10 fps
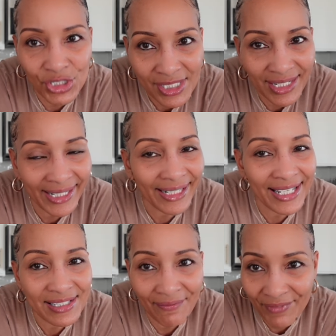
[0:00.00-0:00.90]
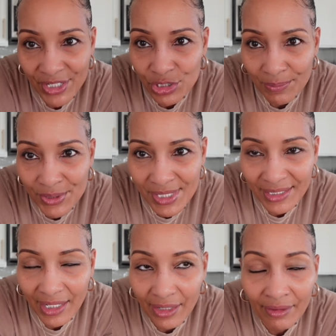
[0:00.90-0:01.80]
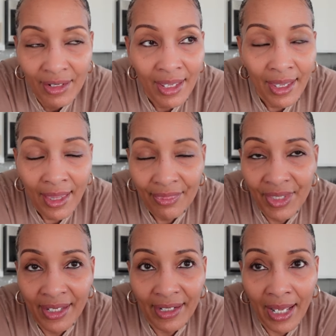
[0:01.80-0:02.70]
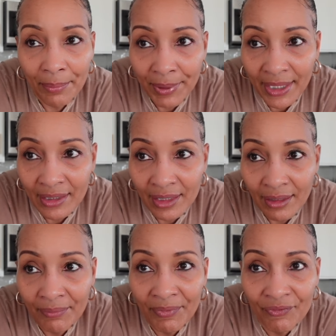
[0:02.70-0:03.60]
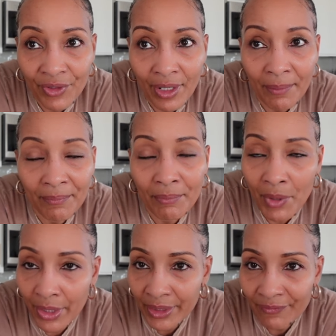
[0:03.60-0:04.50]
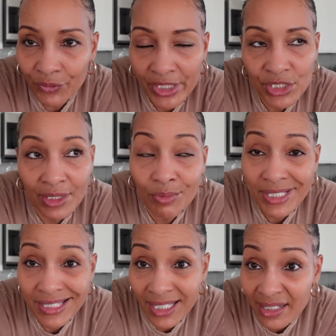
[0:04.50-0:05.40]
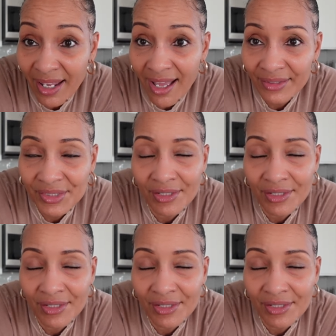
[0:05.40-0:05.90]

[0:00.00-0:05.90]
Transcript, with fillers: Just like I got some vegetables in there that I picked up from Market Fresh and it was $10.